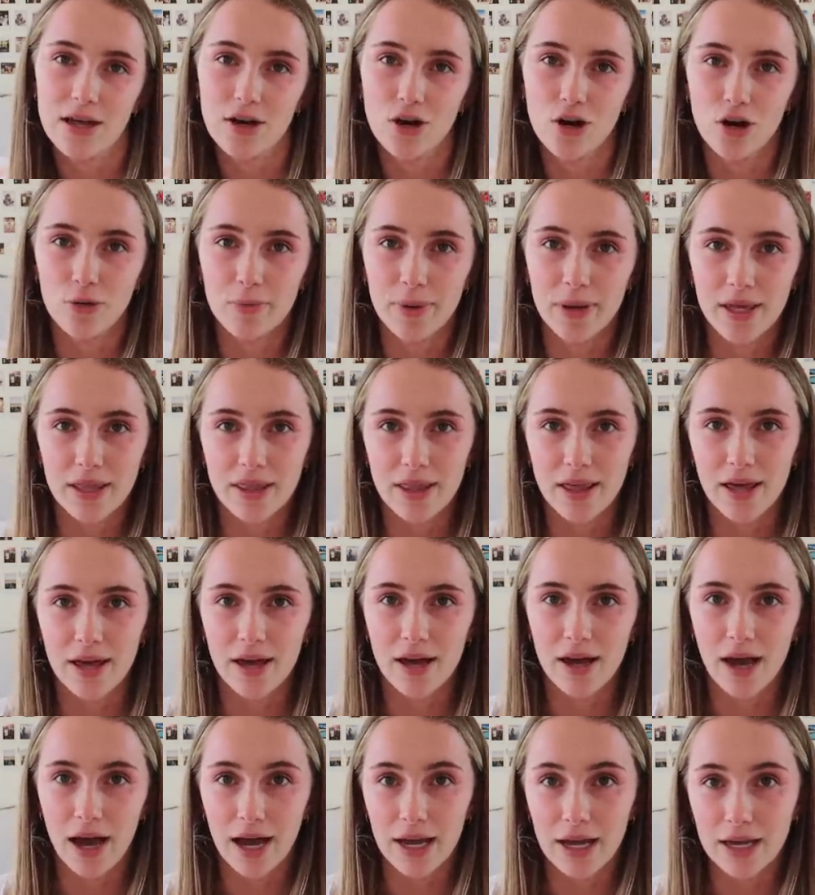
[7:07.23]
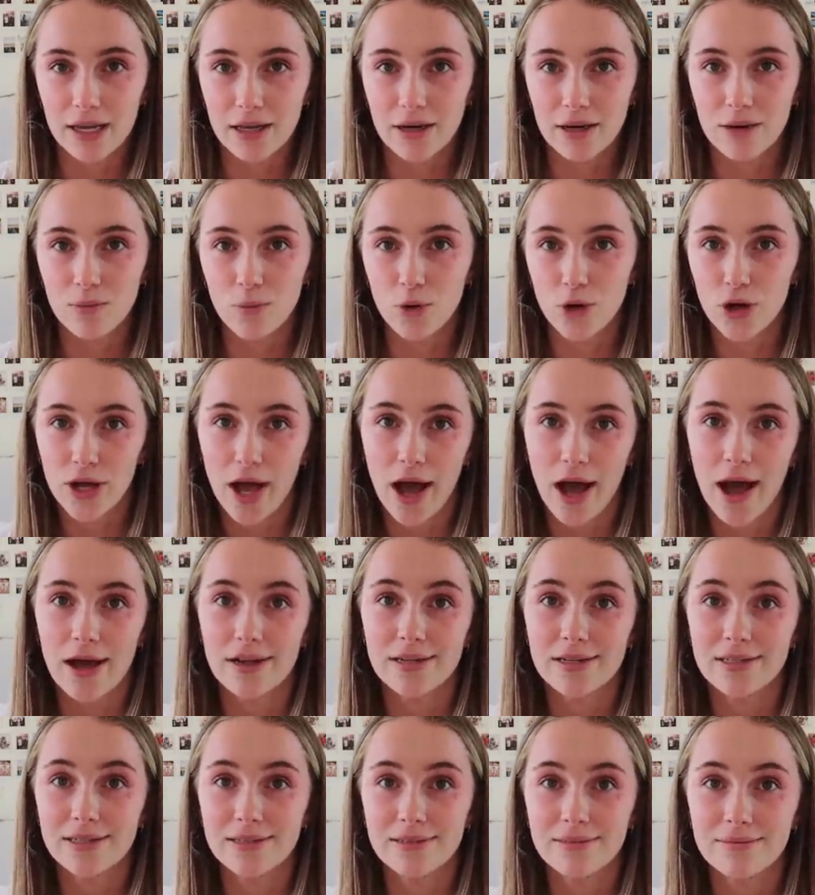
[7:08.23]
and hoping that I can work
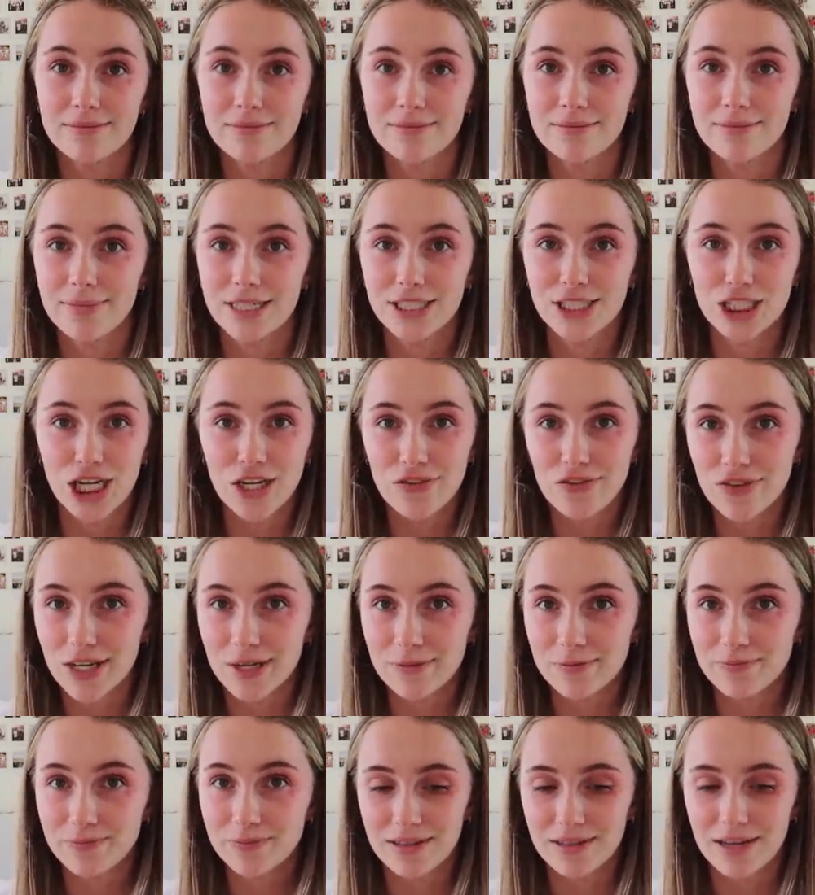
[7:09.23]
hard and achieve it.